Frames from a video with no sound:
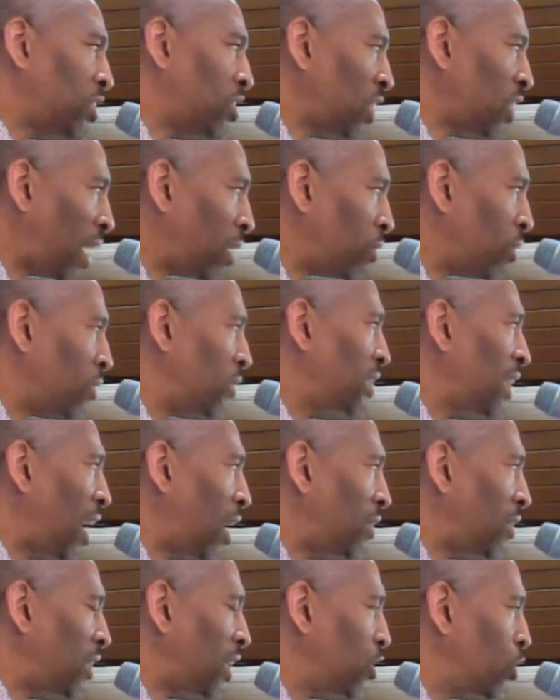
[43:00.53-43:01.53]
a shadow of a
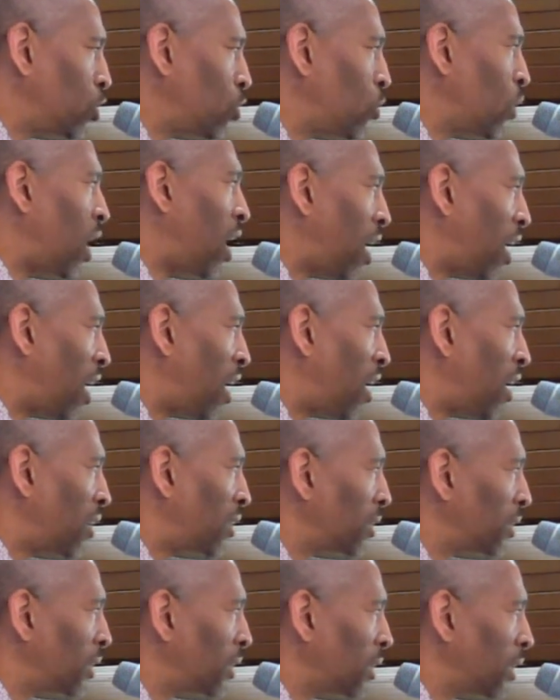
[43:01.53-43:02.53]
doubt that you are